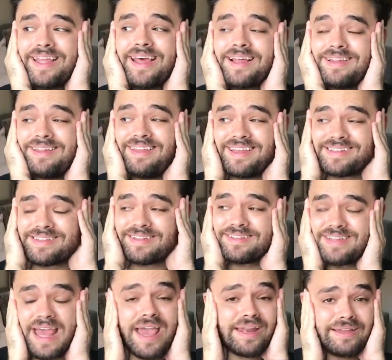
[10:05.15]
at least
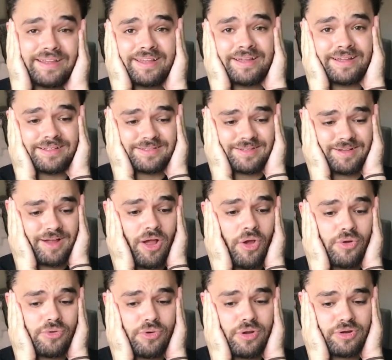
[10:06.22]
10 years.
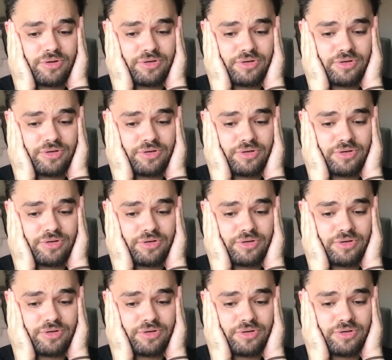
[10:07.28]
Oh